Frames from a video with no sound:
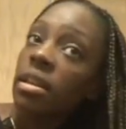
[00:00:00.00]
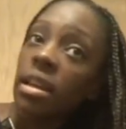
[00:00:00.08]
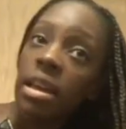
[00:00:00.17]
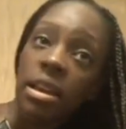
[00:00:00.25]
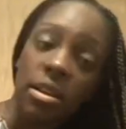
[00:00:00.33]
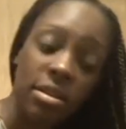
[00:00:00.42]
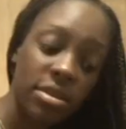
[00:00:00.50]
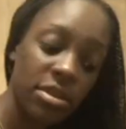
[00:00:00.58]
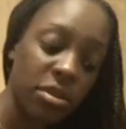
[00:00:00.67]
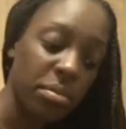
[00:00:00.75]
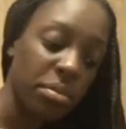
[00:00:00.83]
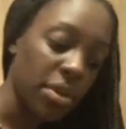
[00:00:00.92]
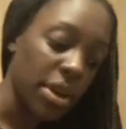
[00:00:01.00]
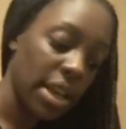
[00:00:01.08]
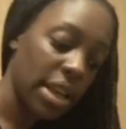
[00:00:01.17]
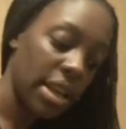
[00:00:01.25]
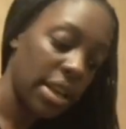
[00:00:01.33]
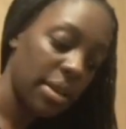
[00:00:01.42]
And also braid
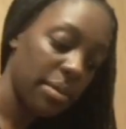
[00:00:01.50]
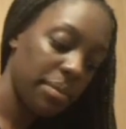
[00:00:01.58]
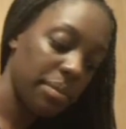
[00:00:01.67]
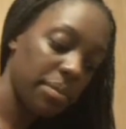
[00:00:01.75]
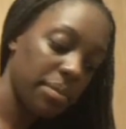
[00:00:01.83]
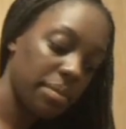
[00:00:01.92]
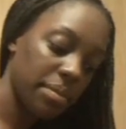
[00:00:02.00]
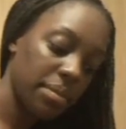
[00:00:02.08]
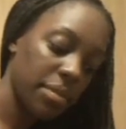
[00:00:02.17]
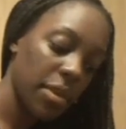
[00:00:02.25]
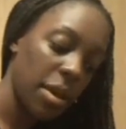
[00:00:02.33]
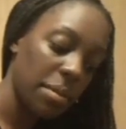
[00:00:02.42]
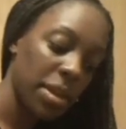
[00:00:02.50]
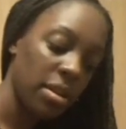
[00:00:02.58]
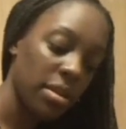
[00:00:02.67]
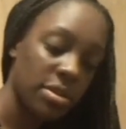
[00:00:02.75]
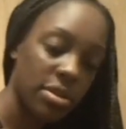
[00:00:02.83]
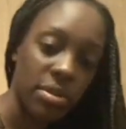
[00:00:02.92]
it up.
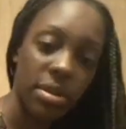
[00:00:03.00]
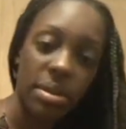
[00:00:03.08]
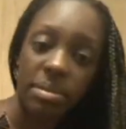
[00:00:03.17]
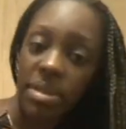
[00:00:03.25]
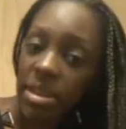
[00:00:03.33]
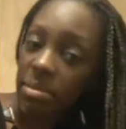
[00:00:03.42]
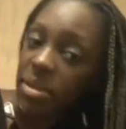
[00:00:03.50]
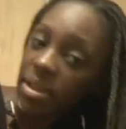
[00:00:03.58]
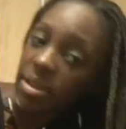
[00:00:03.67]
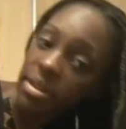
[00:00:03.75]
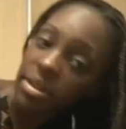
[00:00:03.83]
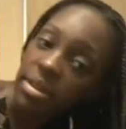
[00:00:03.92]
Also dip it.